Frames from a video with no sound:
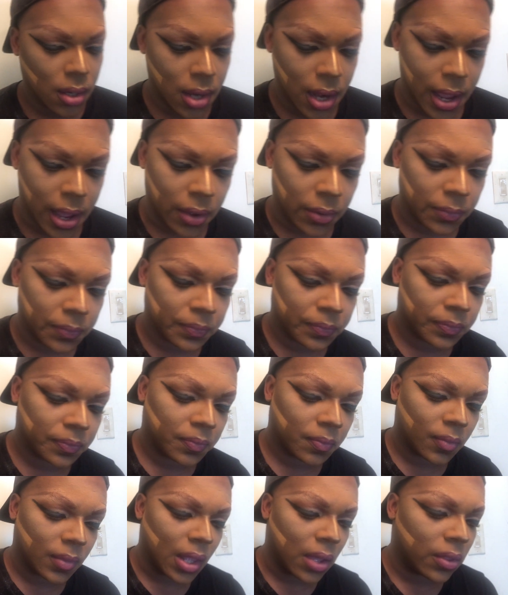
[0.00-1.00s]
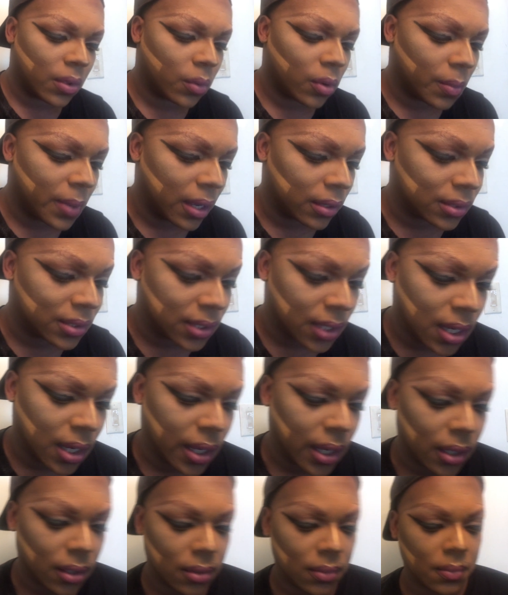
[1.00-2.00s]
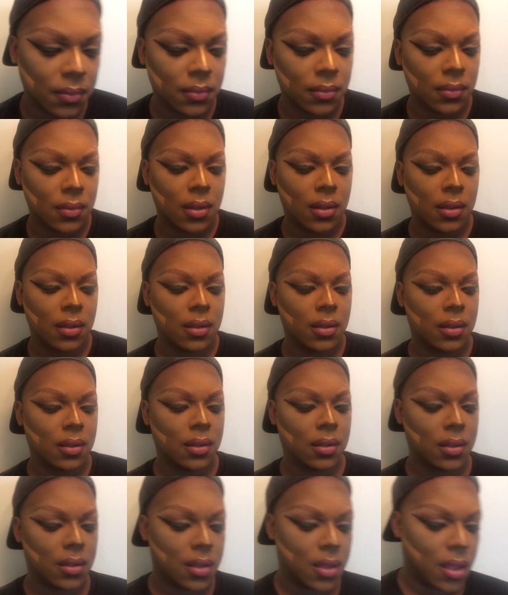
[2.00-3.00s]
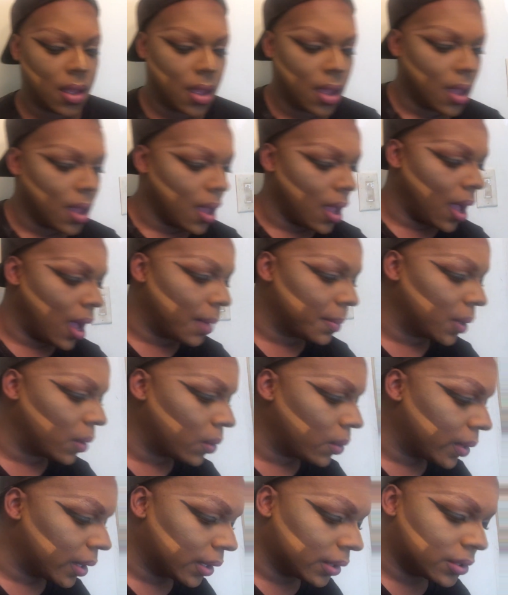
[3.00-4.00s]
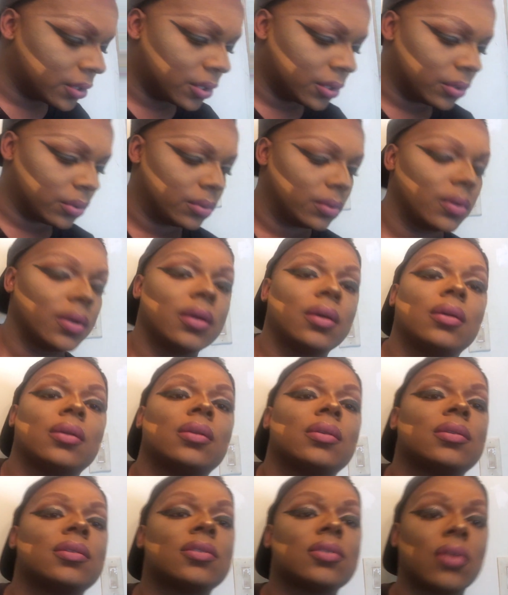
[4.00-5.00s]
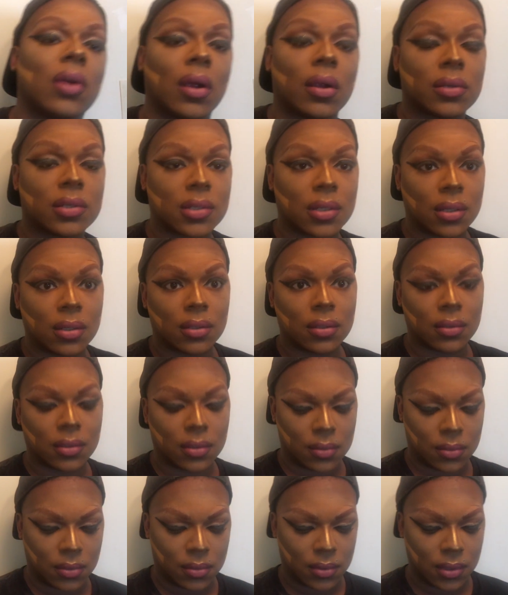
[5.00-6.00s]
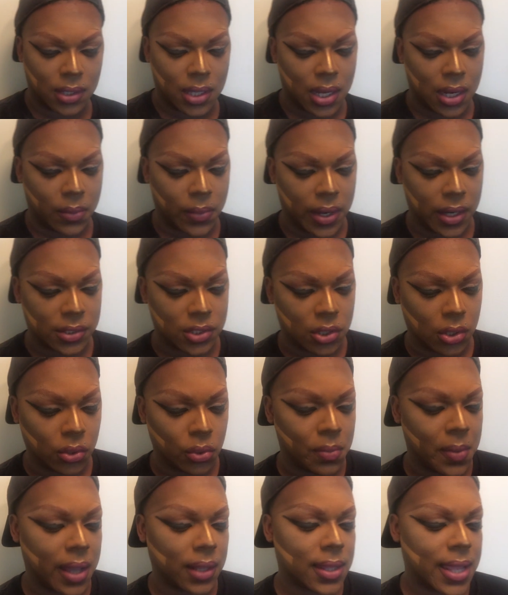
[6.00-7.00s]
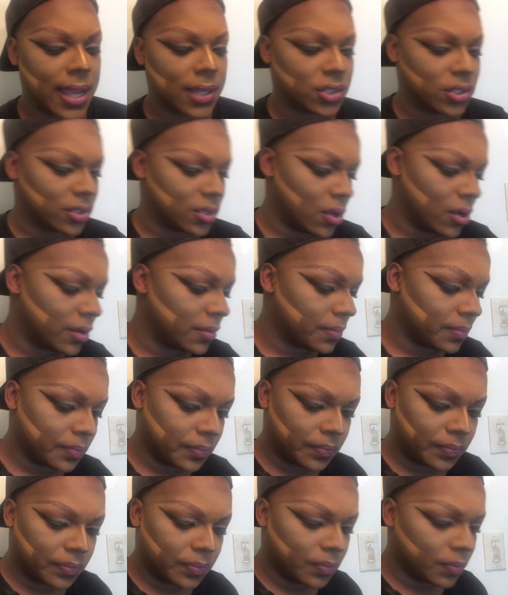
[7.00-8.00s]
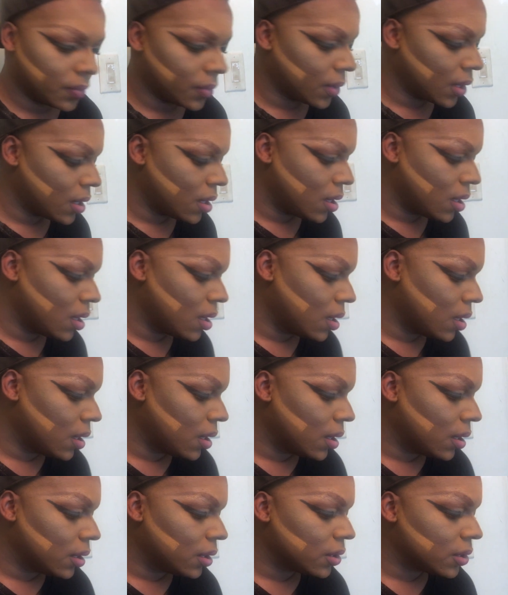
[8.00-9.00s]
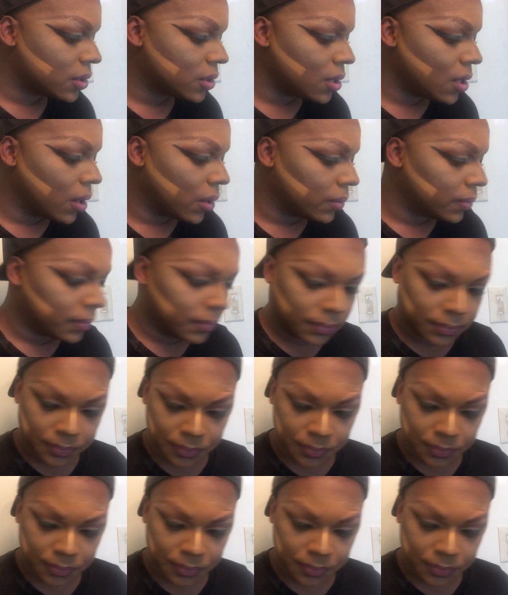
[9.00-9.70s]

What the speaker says: Now that we're about done, I'm going to start getting ready to glue my lashes on. So,